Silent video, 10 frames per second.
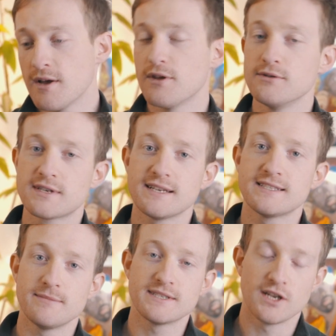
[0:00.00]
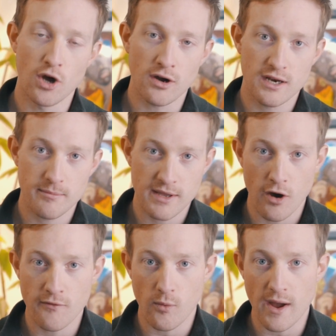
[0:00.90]
those customers are not going to be
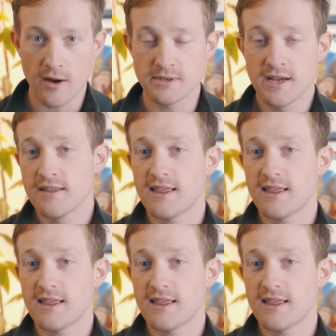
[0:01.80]
overwhelmed.